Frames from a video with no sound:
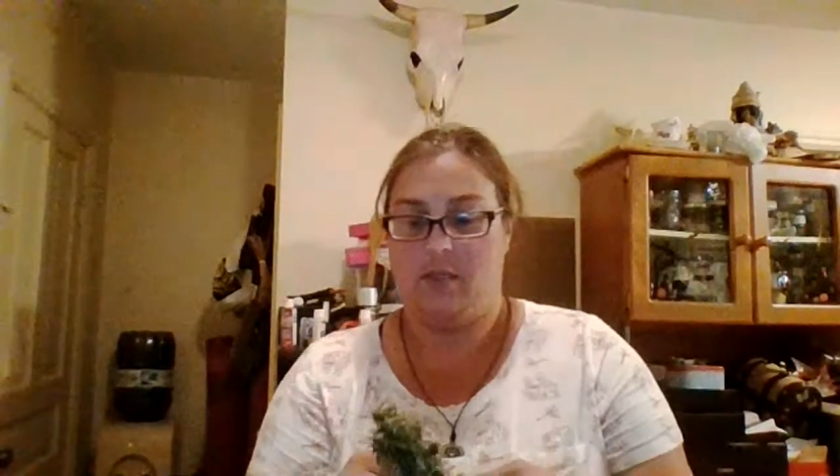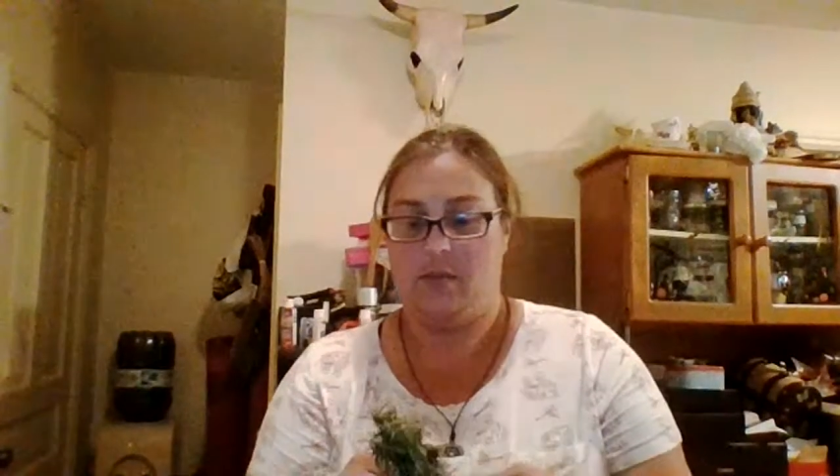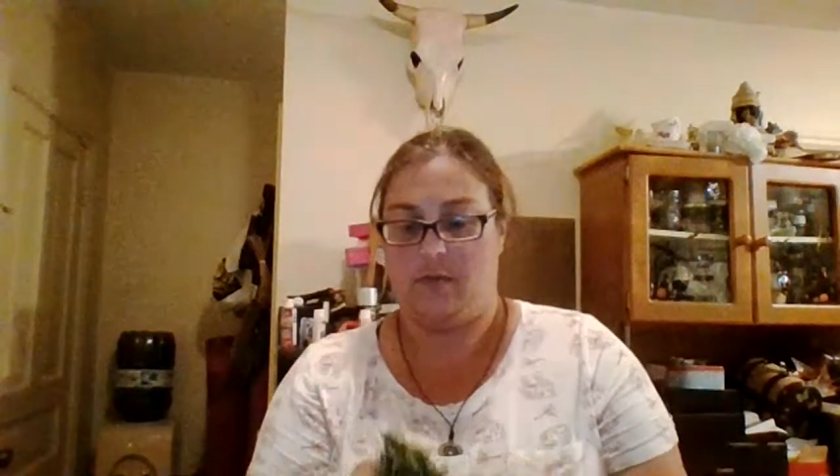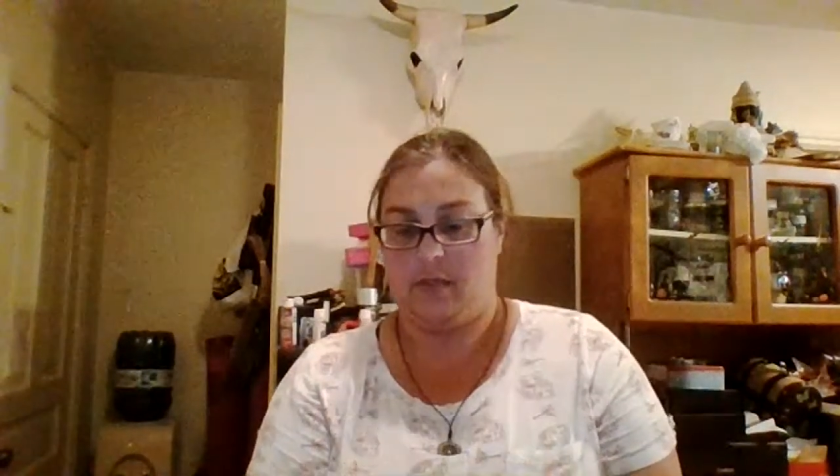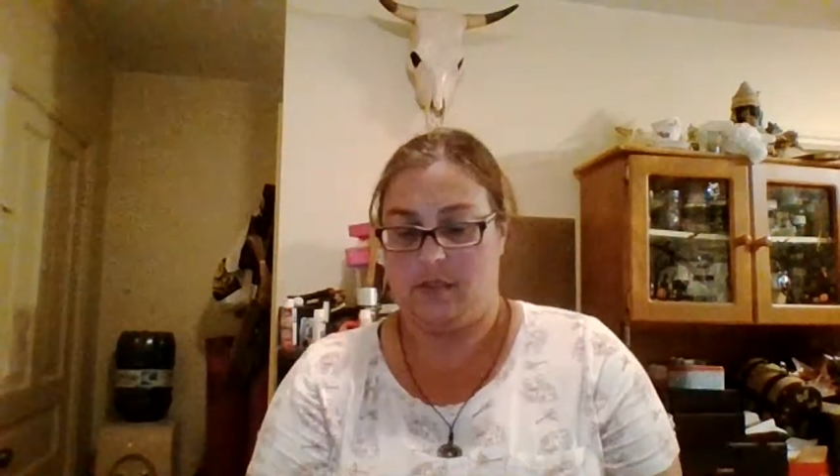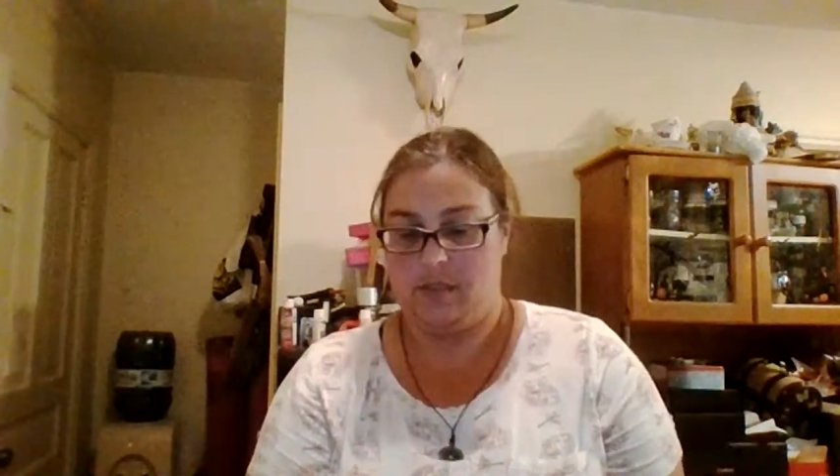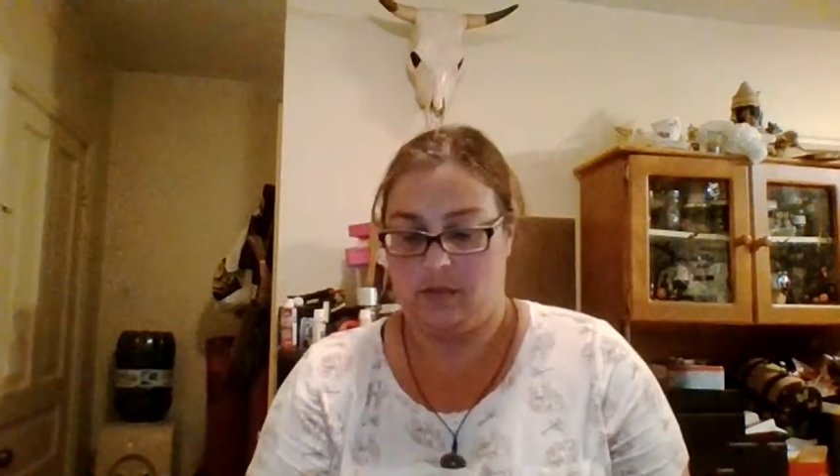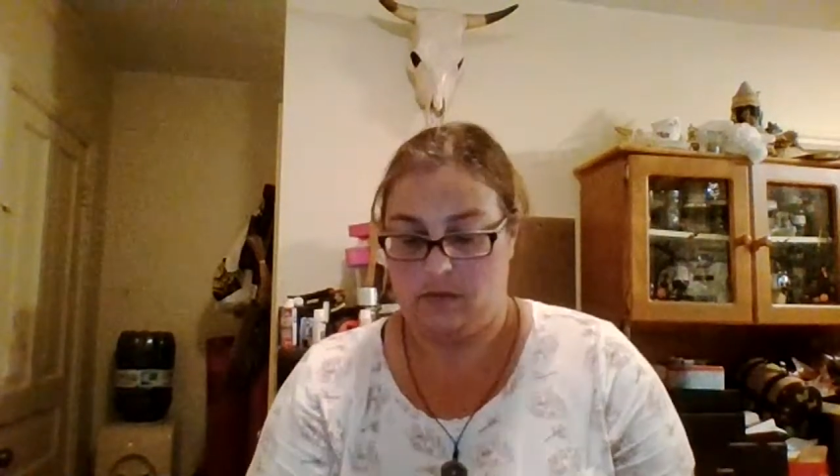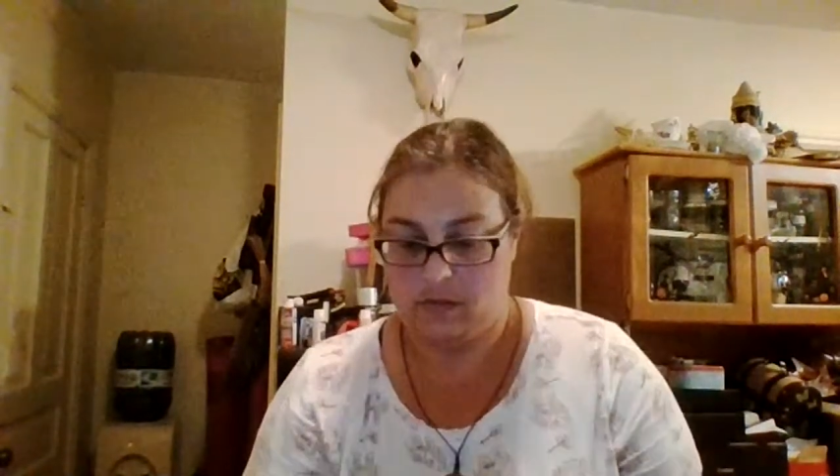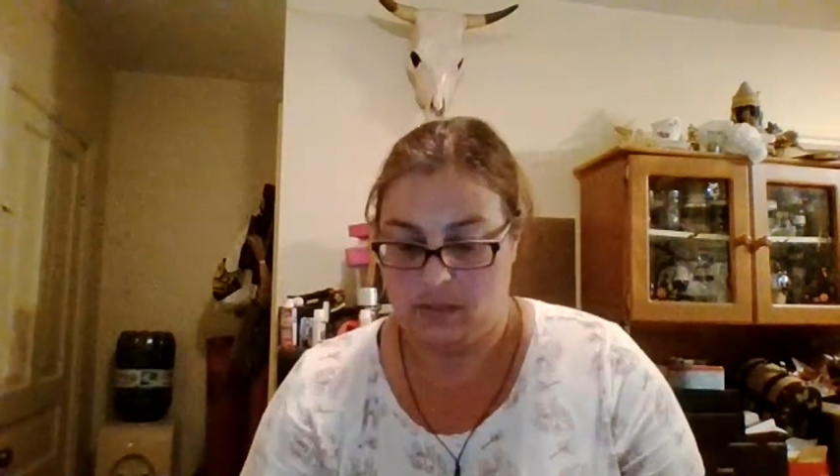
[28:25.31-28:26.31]
So what I'll
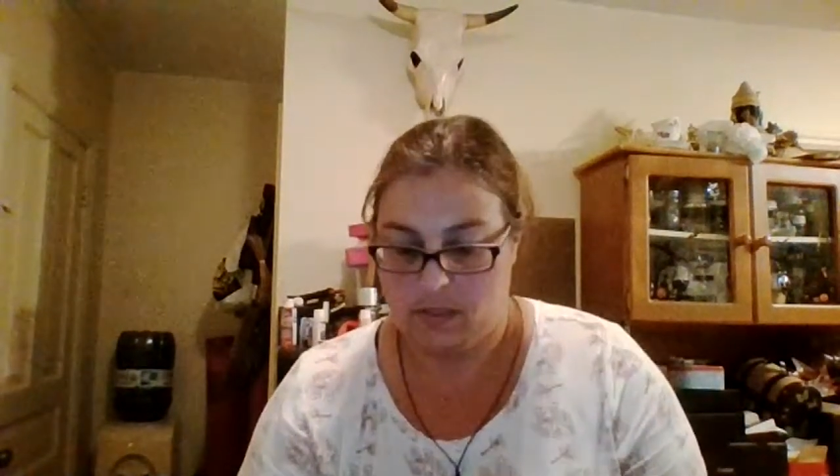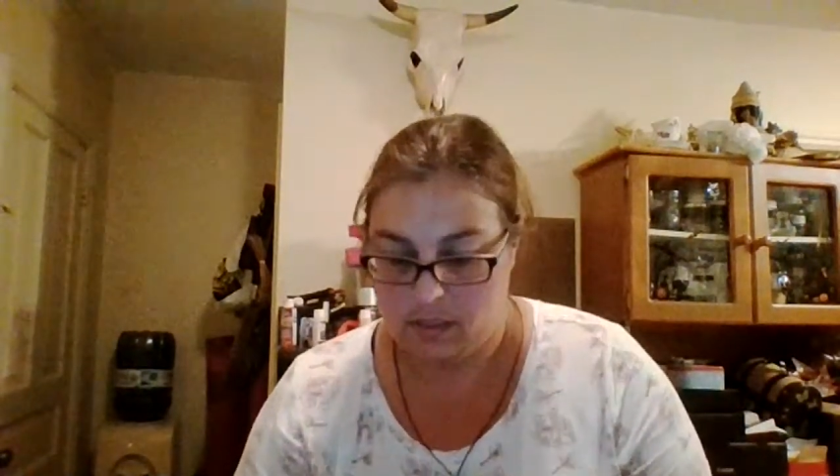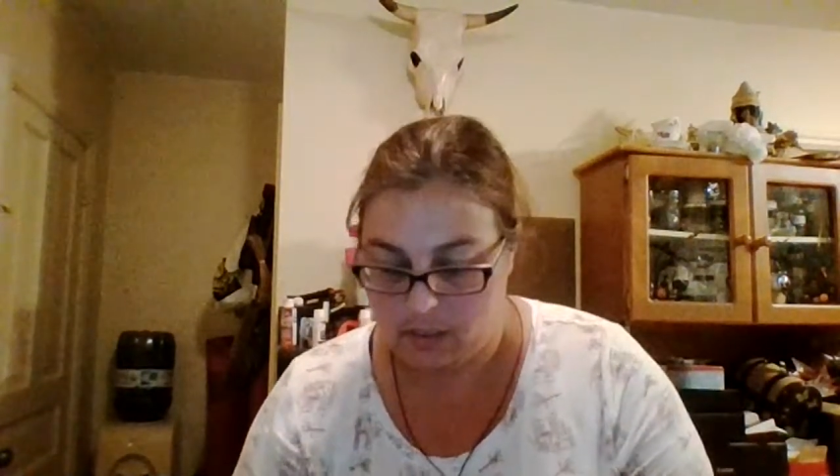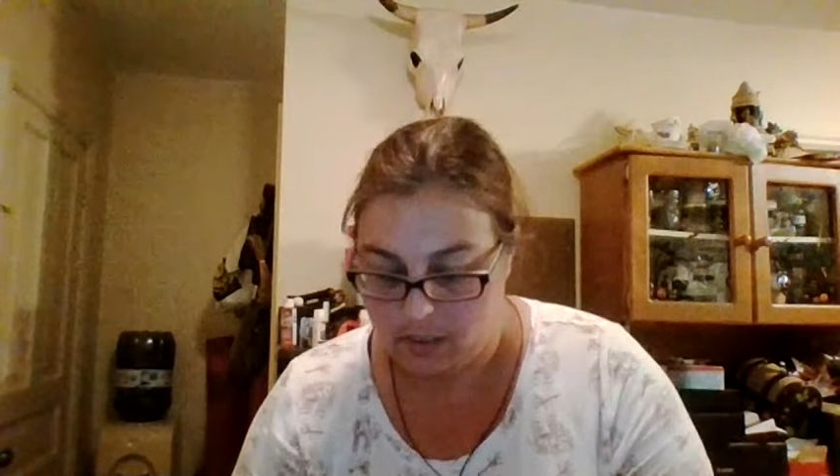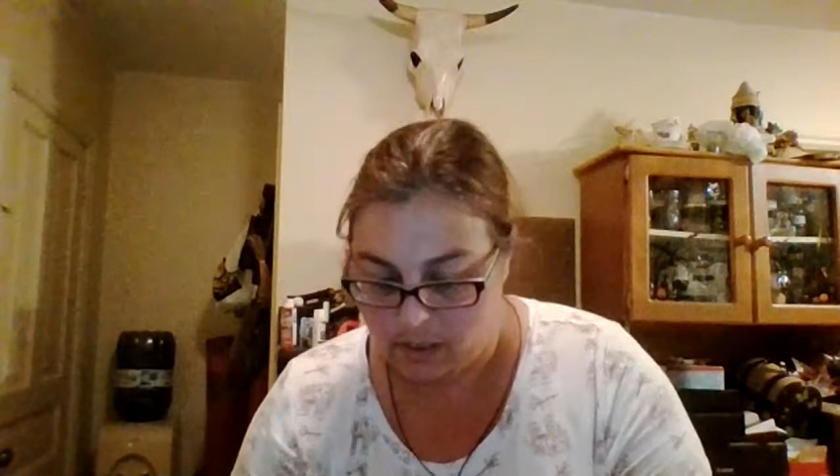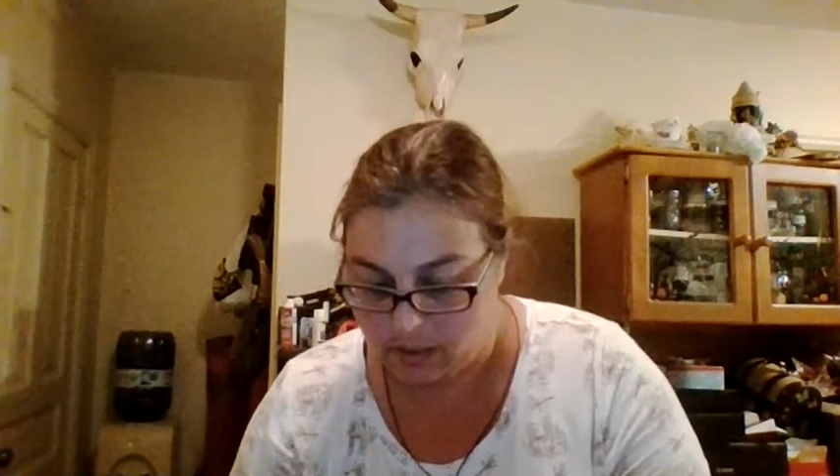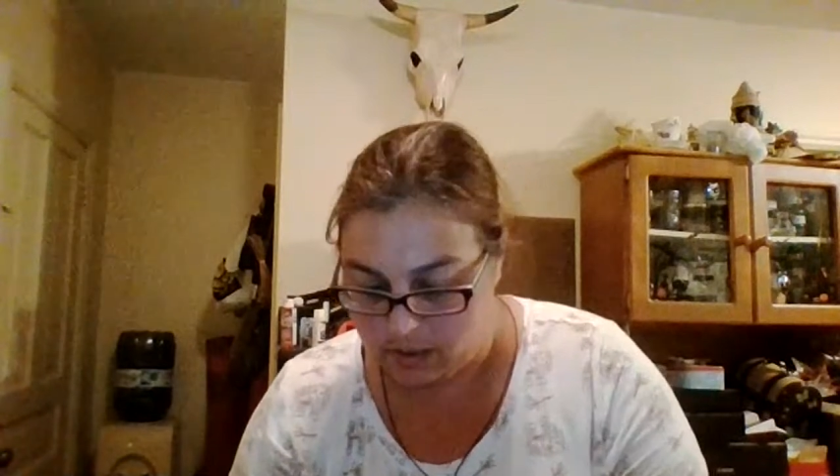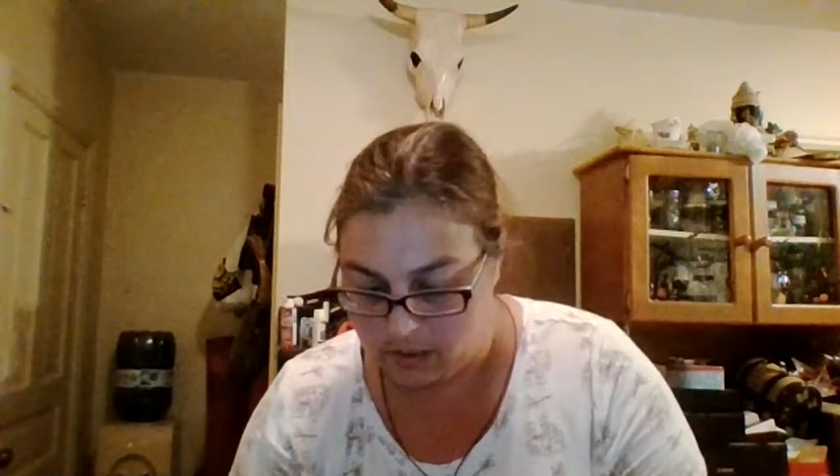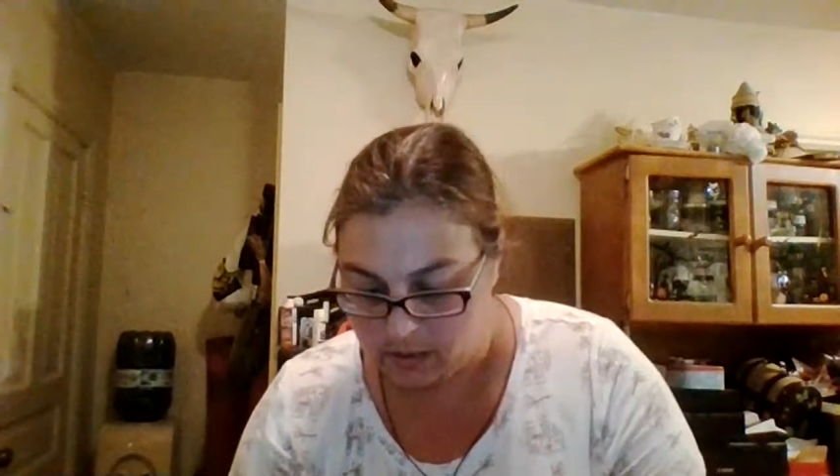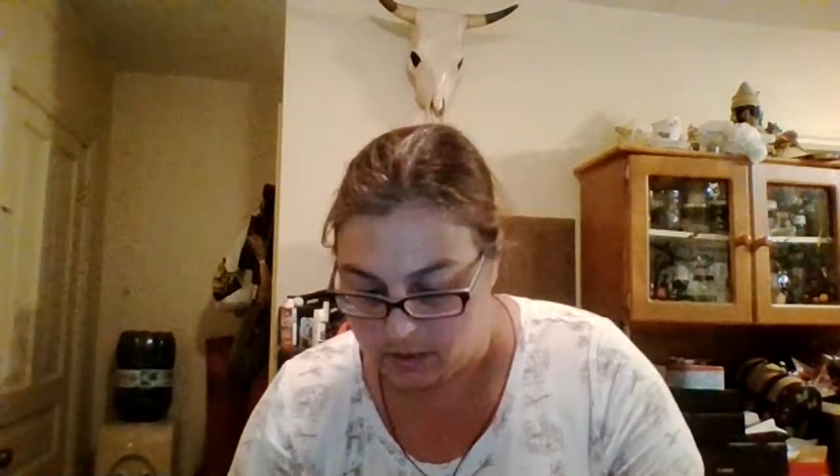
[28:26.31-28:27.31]
do
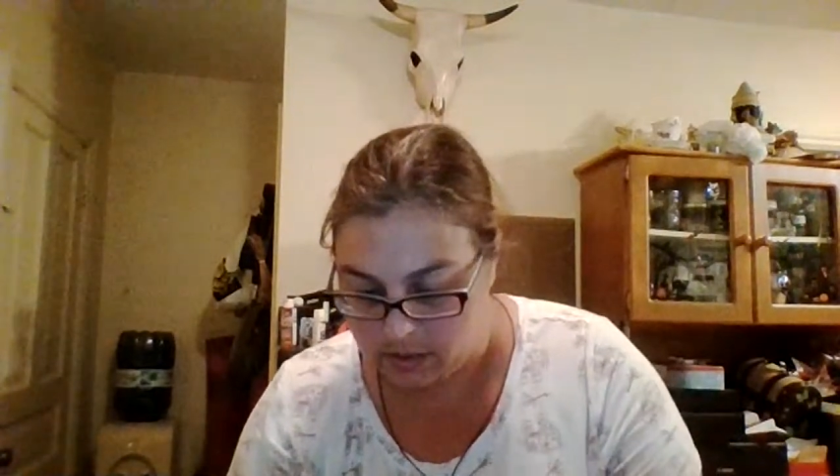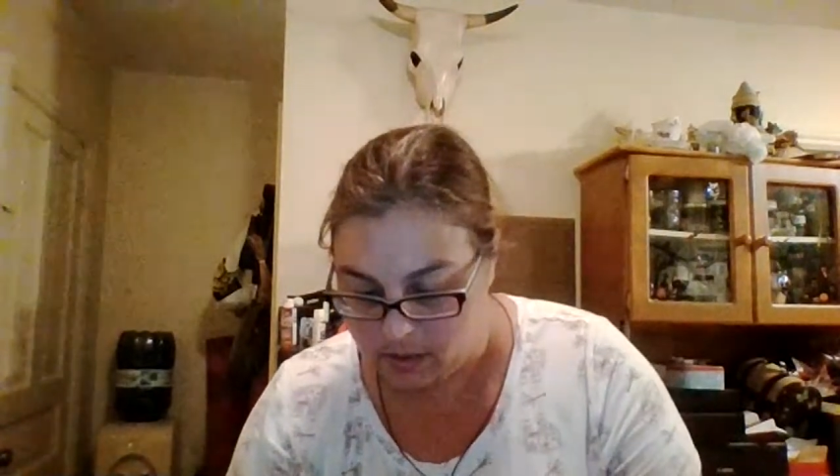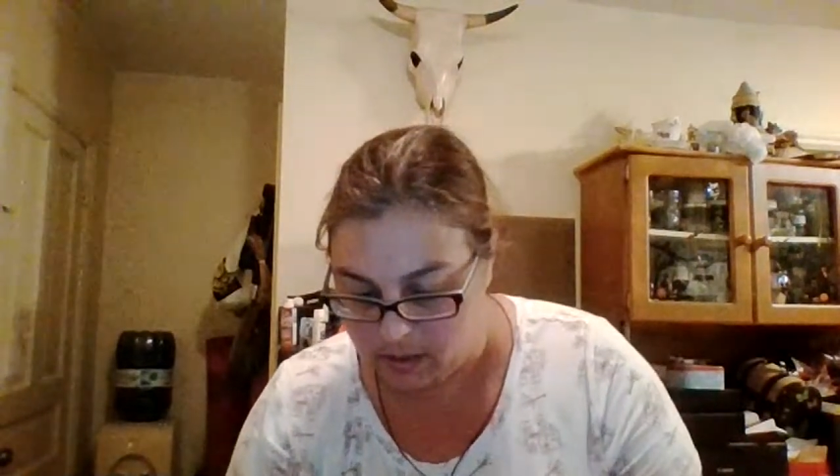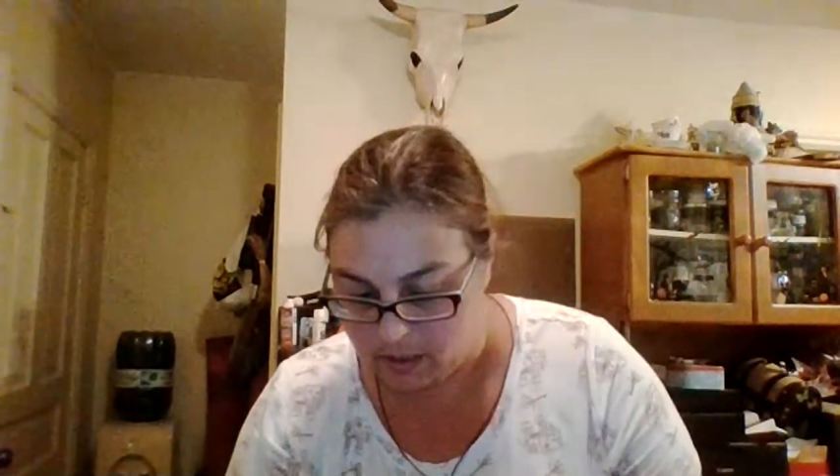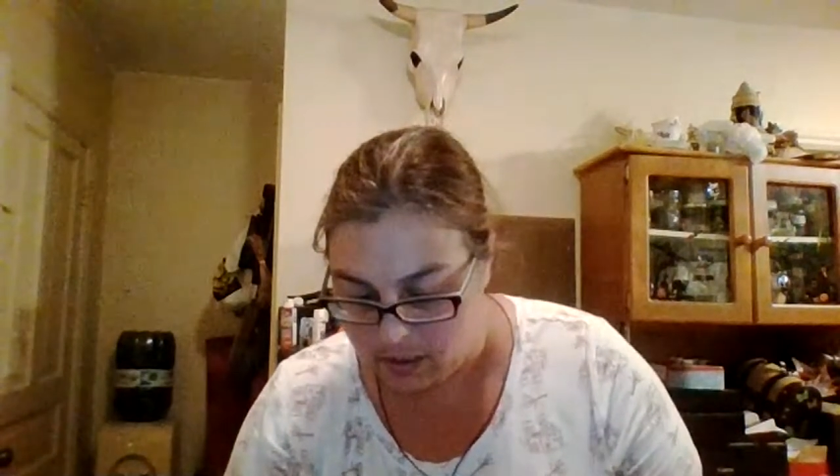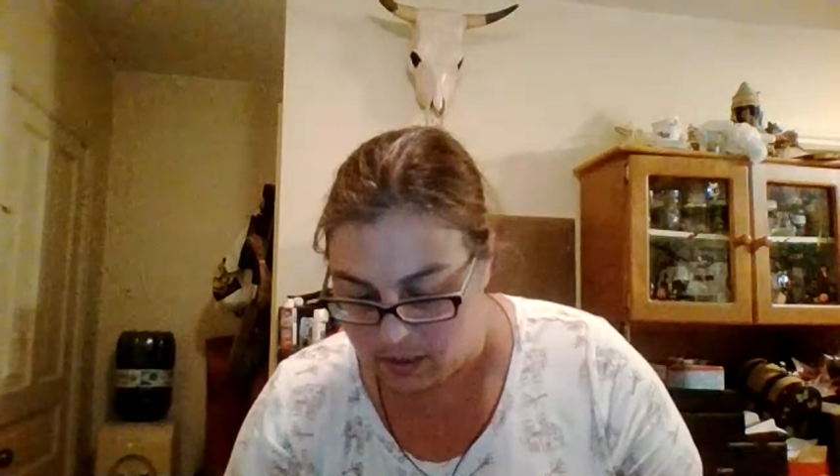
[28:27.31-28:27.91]
is